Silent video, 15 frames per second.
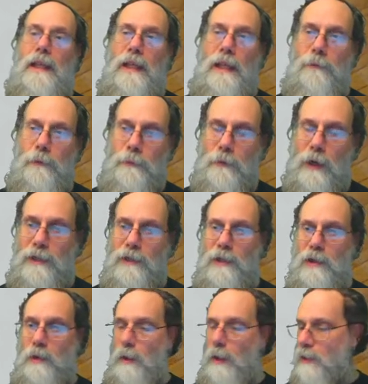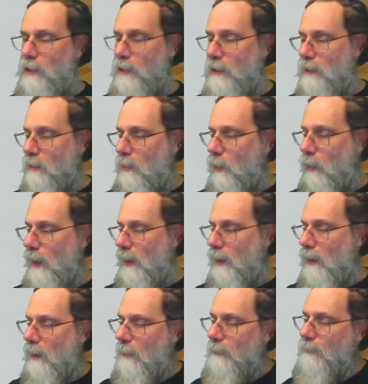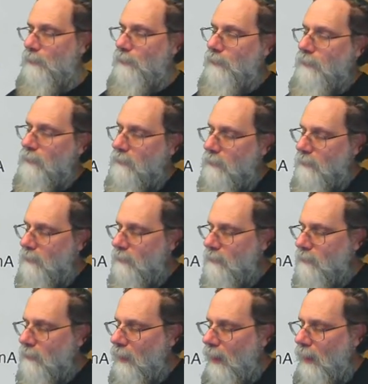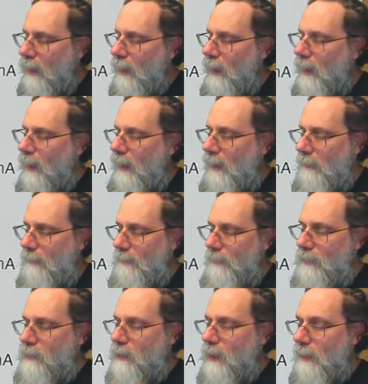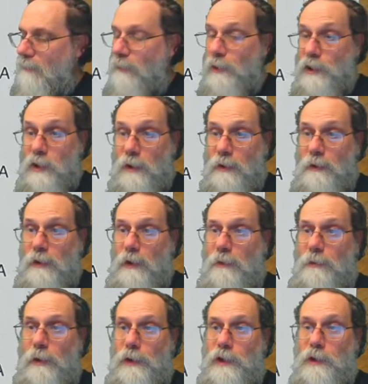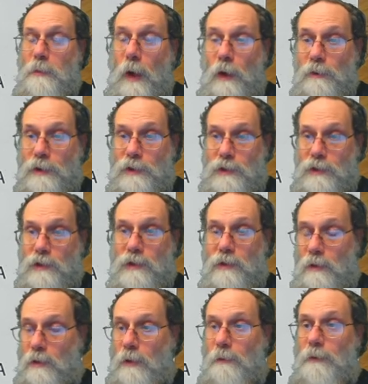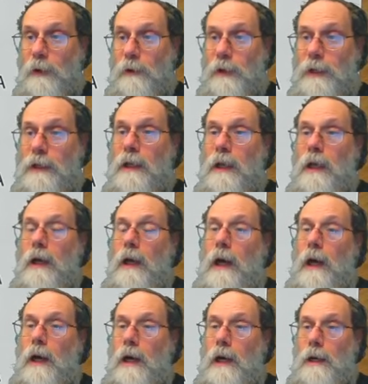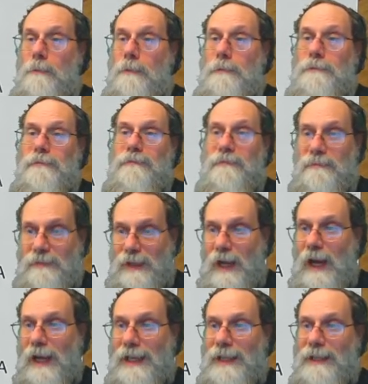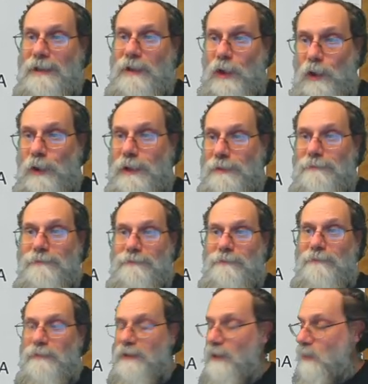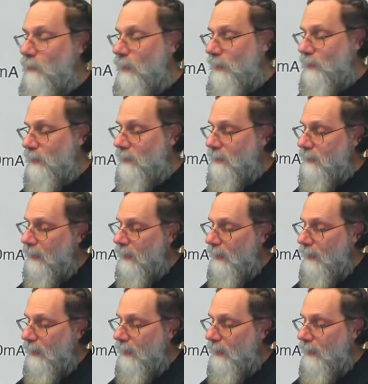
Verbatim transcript: If we've got a situation where uh, this has got a very very small resistance, so a very um, high current situation